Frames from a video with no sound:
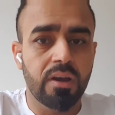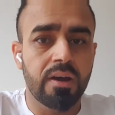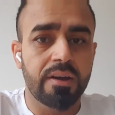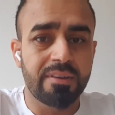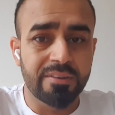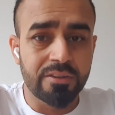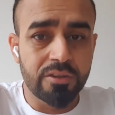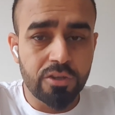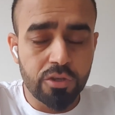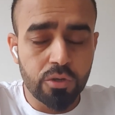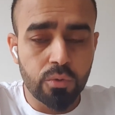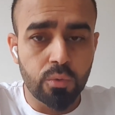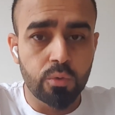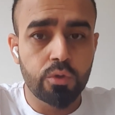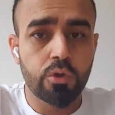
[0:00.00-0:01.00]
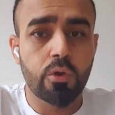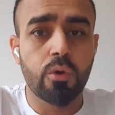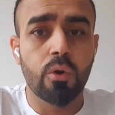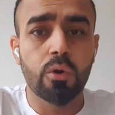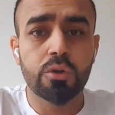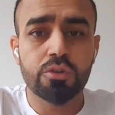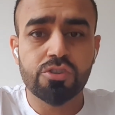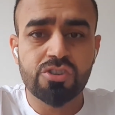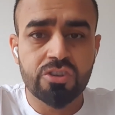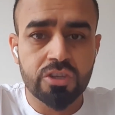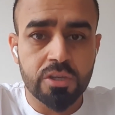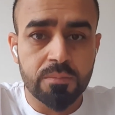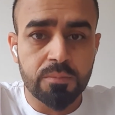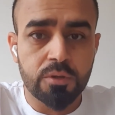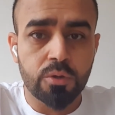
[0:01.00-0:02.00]
on you. You go to
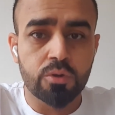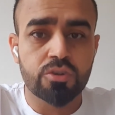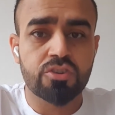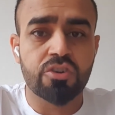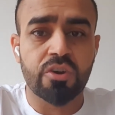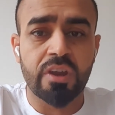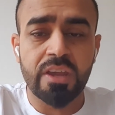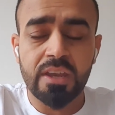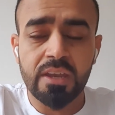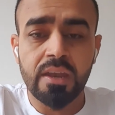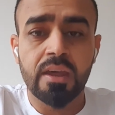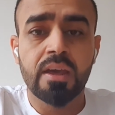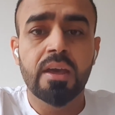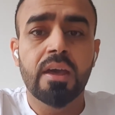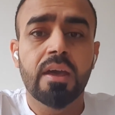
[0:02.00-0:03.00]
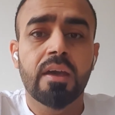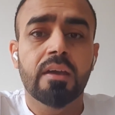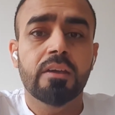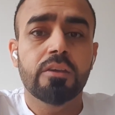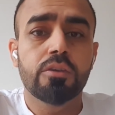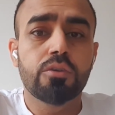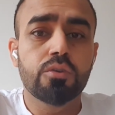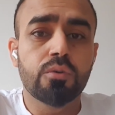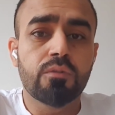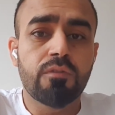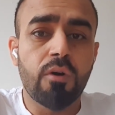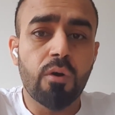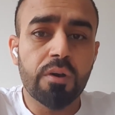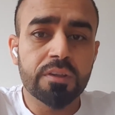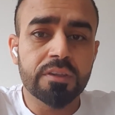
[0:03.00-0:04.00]
gym, you train, you
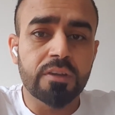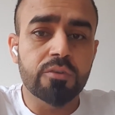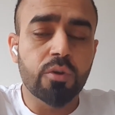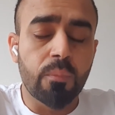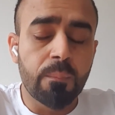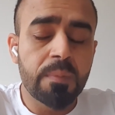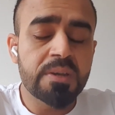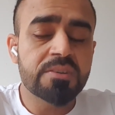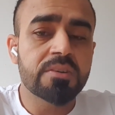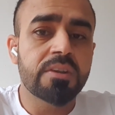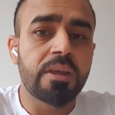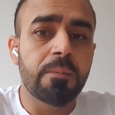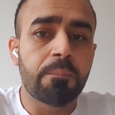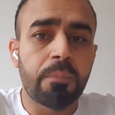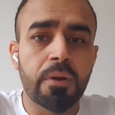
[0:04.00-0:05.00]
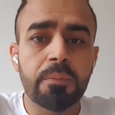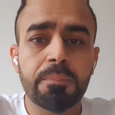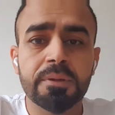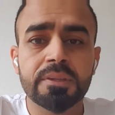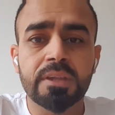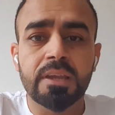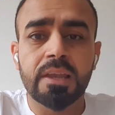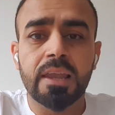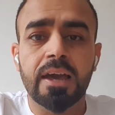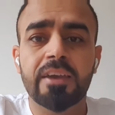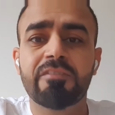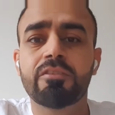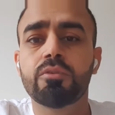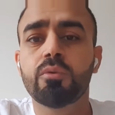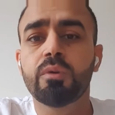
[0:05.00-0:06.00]
focus on your mission and purpose in
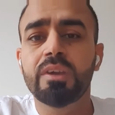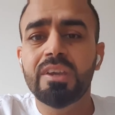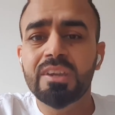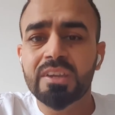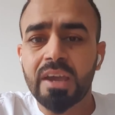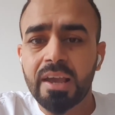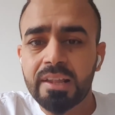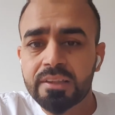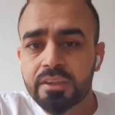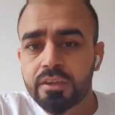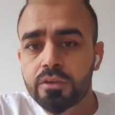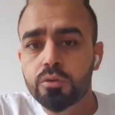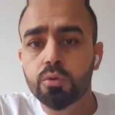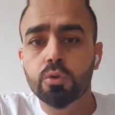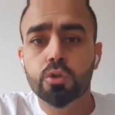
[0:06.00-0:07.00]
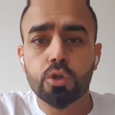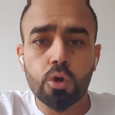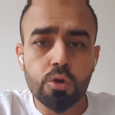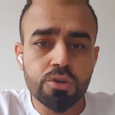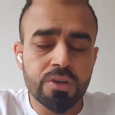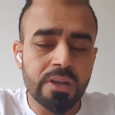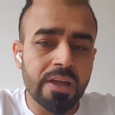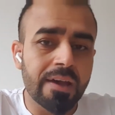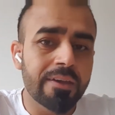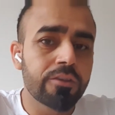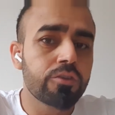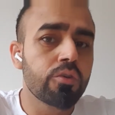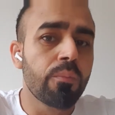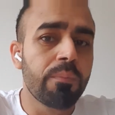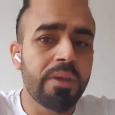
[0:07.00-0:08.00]
life, you eat healthy, you
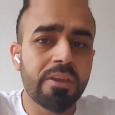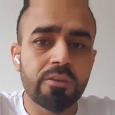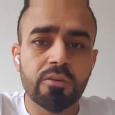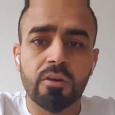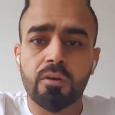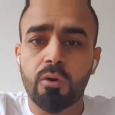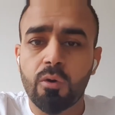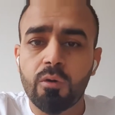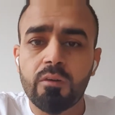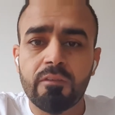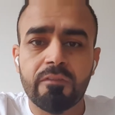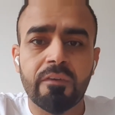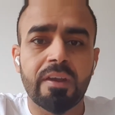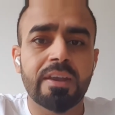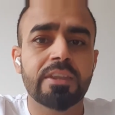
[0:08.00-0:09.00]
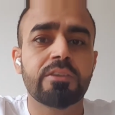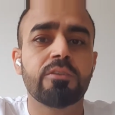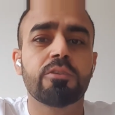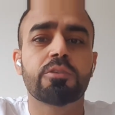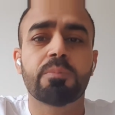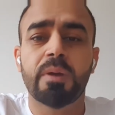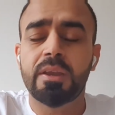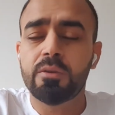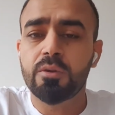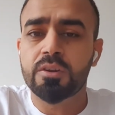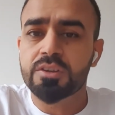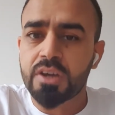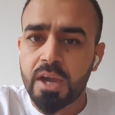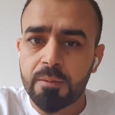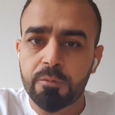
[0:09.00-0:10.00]
socialize, you meet your old friends, you spend your
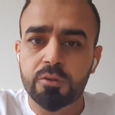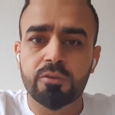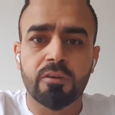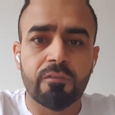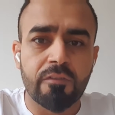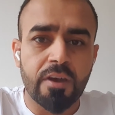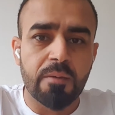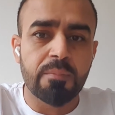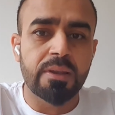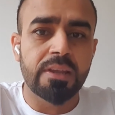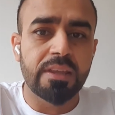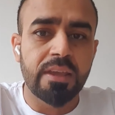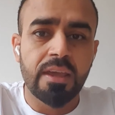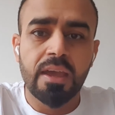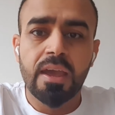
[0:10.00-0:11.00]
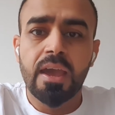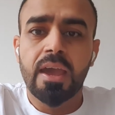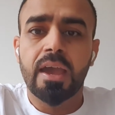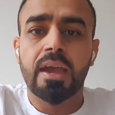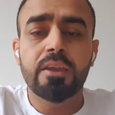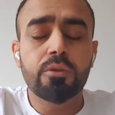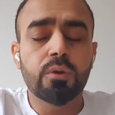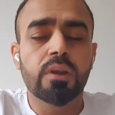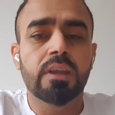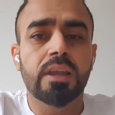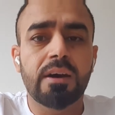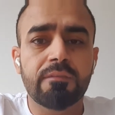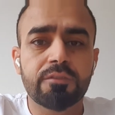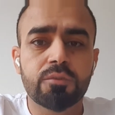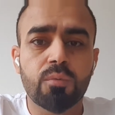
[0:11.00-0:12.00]
time with your family and your
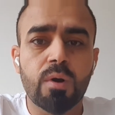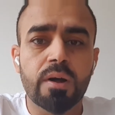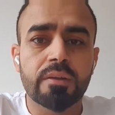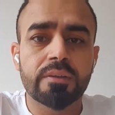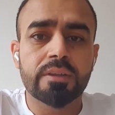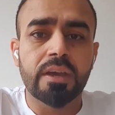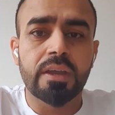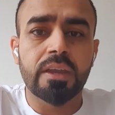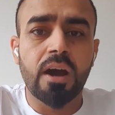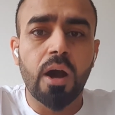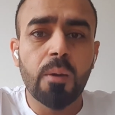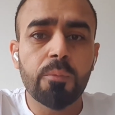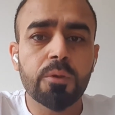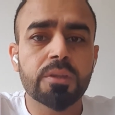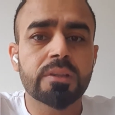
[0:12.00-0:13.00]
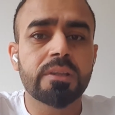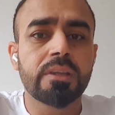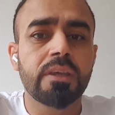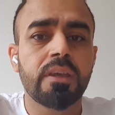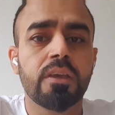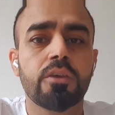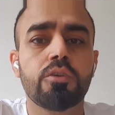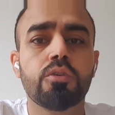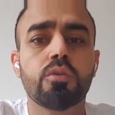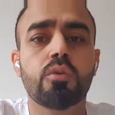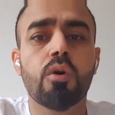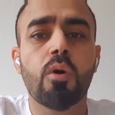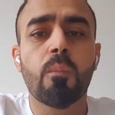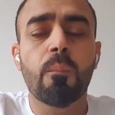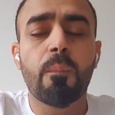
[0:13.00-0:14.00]
loved ones, and obviously you
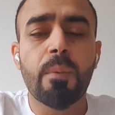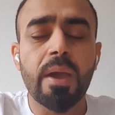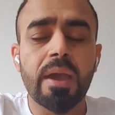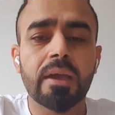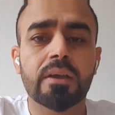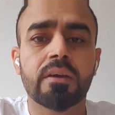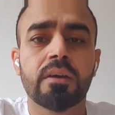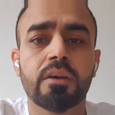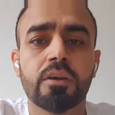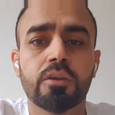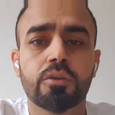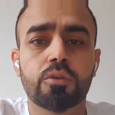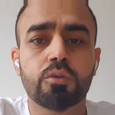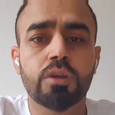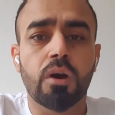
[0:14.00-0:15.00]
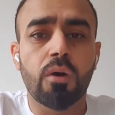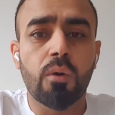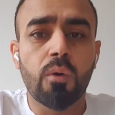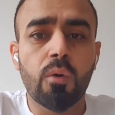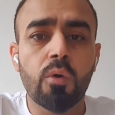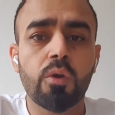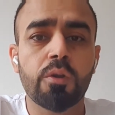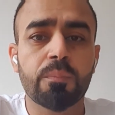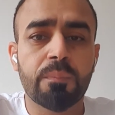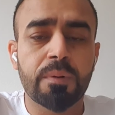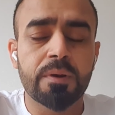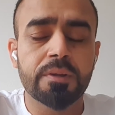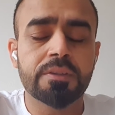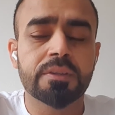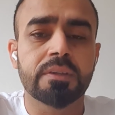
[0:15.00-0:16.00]
go back to the old
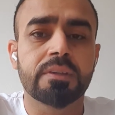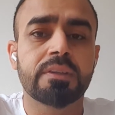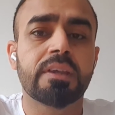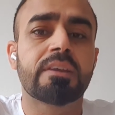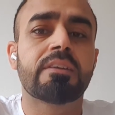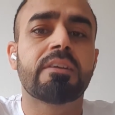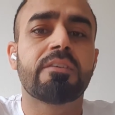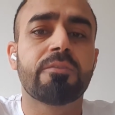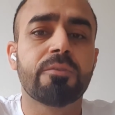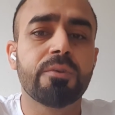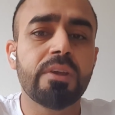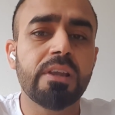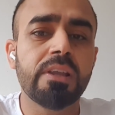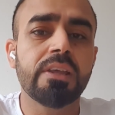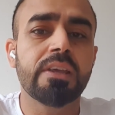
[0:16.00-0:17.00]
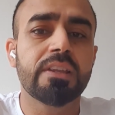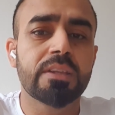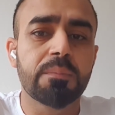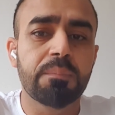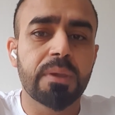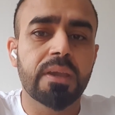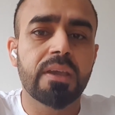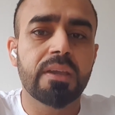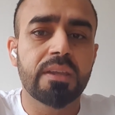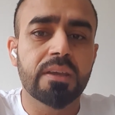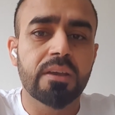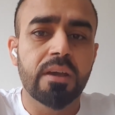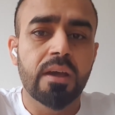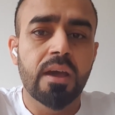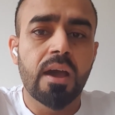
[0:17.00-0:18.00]
person that really in the
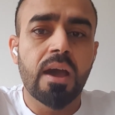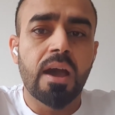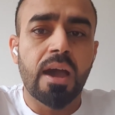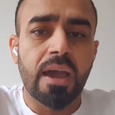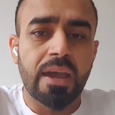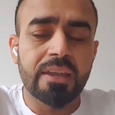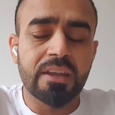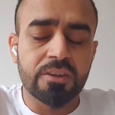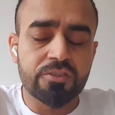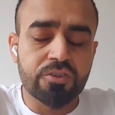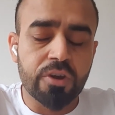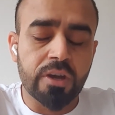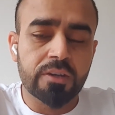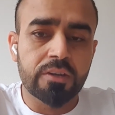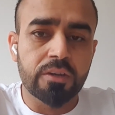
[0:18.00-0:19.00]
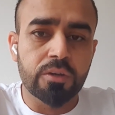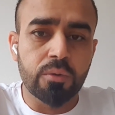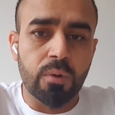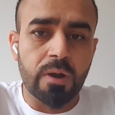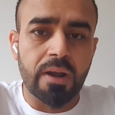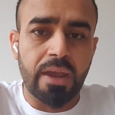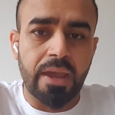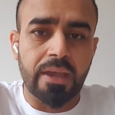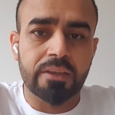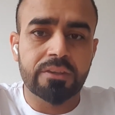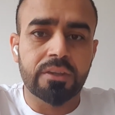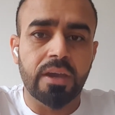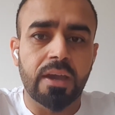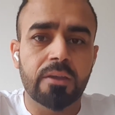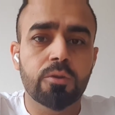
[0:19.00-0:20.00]
beginning had attracted your
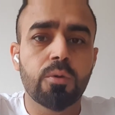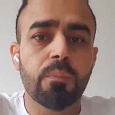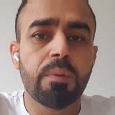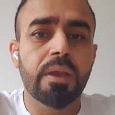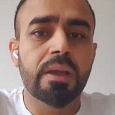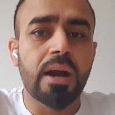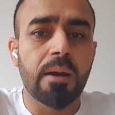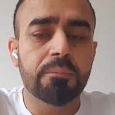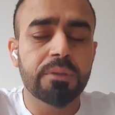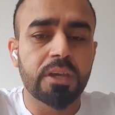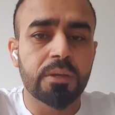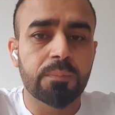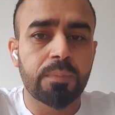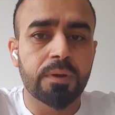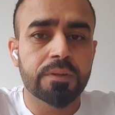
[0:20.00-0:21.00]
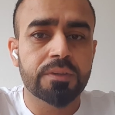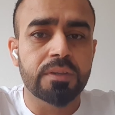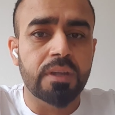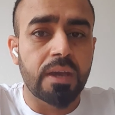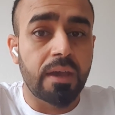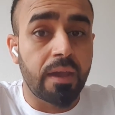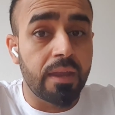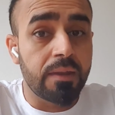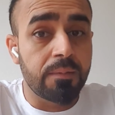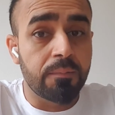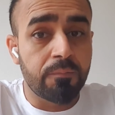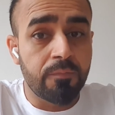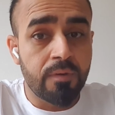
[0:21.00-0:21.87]
ex, and you become that person. And